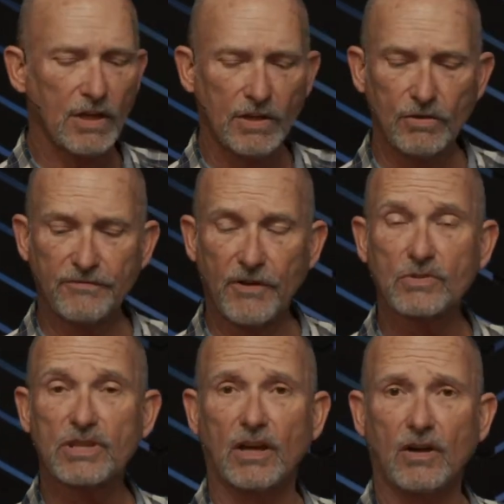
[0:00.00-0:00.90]
You
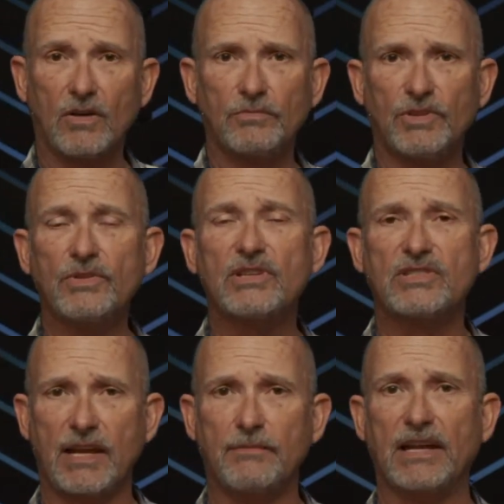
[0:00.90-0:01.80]
folks at home, do the
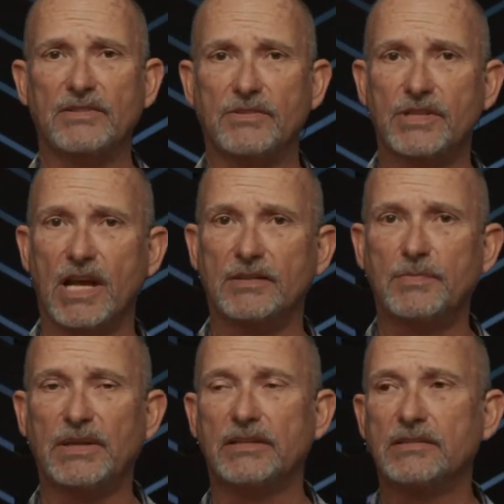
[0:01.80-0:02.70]
same exercise,
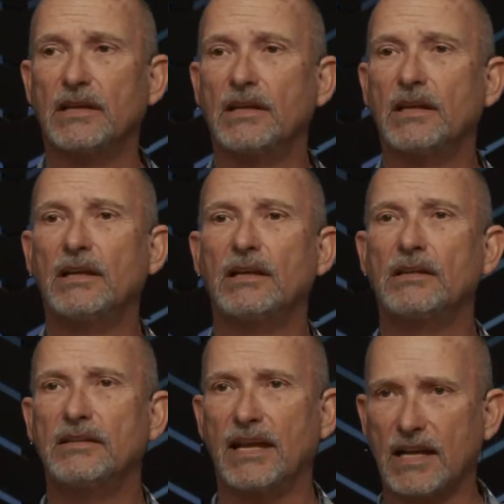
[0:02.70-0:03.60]
please.
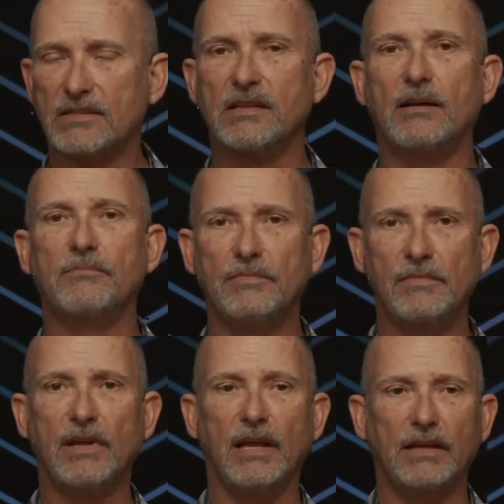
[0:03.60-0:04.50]
Take out something
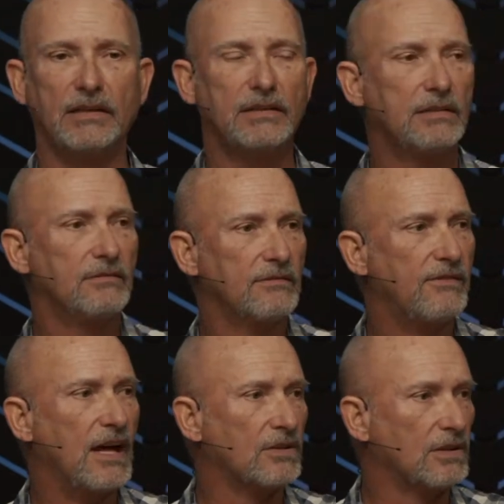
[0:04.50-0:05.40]
and
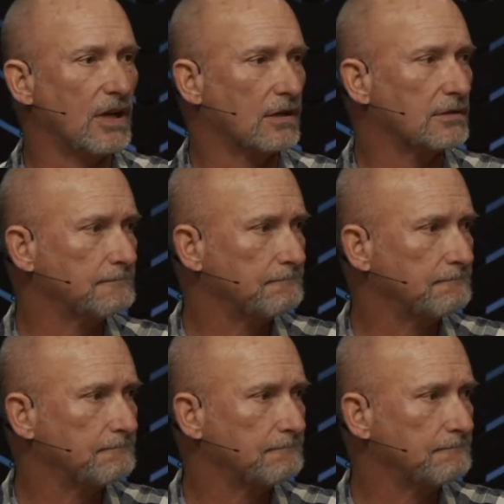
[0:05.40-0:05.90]
follow along.